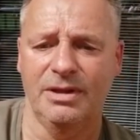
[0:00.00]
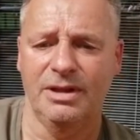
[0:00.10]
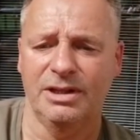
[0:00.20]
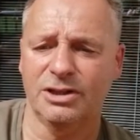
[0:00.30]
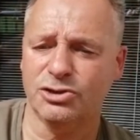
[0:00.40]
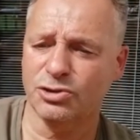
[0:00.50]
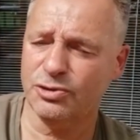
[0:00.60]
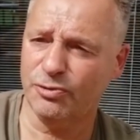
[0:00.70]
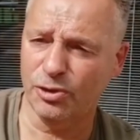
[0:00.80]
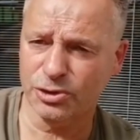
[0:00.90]
that sort of
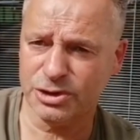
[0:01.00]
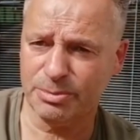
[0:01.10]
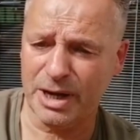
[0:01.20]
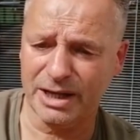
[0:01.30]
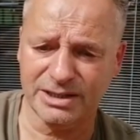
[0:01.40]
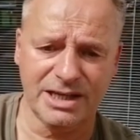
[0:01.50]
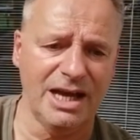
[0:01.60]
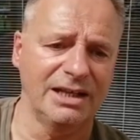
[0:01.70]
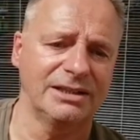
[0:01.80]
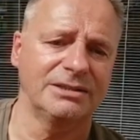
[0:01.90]
forced the bank's
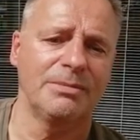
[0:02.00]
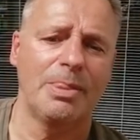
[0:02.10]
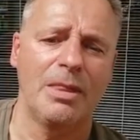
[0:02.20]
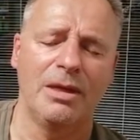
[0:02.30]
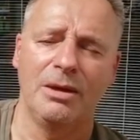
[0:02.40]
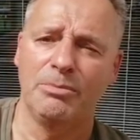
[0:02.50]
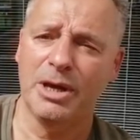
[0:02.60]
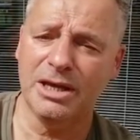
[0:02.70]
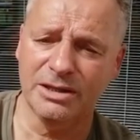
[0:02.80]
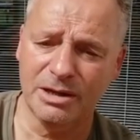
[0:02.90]
hand,
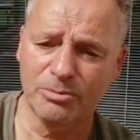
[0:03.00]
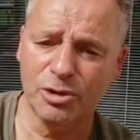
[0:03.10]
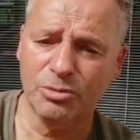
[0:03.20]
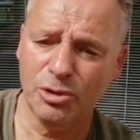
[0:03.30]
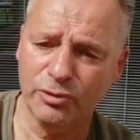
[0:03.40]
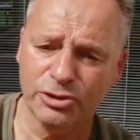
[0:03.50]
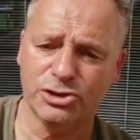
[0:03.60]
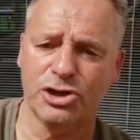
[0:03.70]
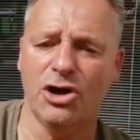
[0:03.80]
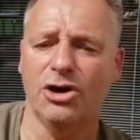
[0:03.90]
making them remove the
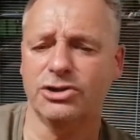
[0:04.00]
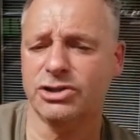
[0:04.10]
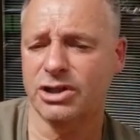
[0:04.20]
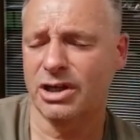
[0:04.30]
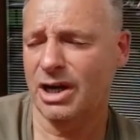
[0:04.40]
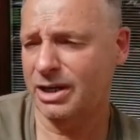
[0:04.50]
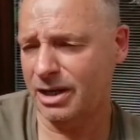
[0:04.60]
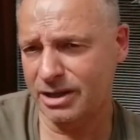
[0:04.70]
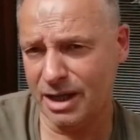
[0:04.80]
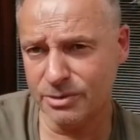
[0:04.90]
charge and
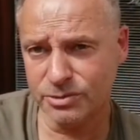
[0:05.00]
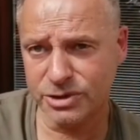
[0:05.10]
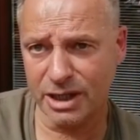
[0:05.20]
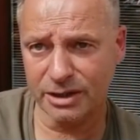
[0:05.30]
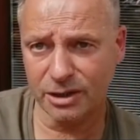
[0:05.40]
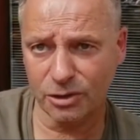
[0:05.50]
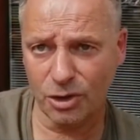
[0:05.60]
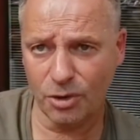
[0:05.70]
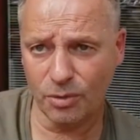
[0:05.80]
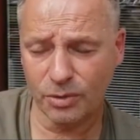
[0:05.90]
any outstanding
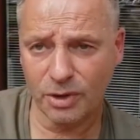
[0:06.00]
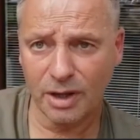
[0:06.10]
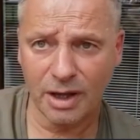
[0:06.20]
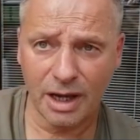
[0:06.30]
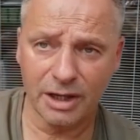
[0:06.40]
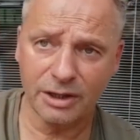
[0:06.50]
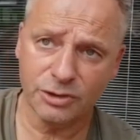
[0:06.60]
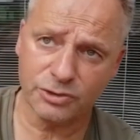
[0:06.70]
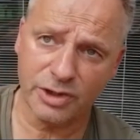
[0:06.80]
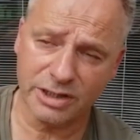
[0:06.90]
loan and
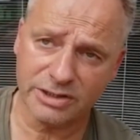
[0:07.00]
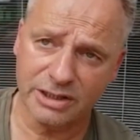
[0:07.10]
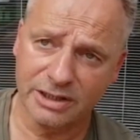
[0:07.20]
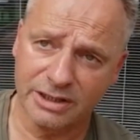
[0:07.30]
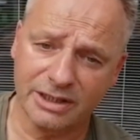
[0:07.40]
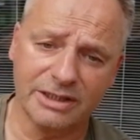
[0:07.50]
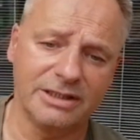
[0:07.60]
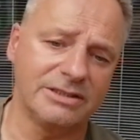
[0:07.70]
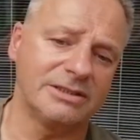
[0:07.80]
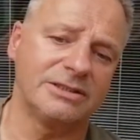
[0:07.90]
interest that
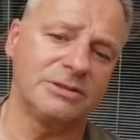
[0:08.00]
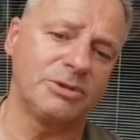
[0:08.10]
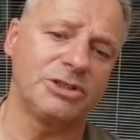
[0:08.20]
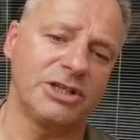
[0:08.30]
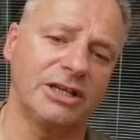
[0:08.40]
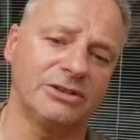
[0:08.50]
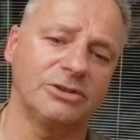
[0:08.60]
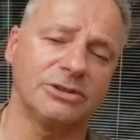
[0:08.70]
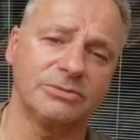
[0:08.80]
needed to be settled.